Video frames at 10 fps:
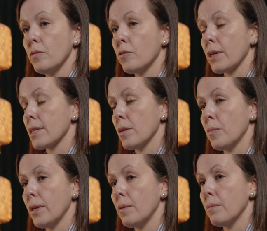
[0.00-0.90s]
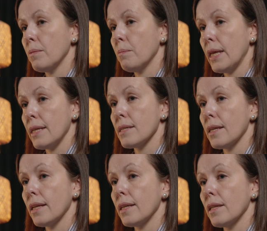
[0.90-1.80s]
for example in
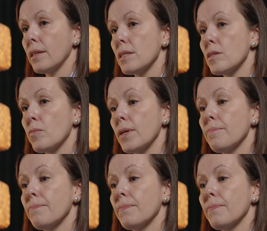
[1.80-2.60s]
medicine and dentistry,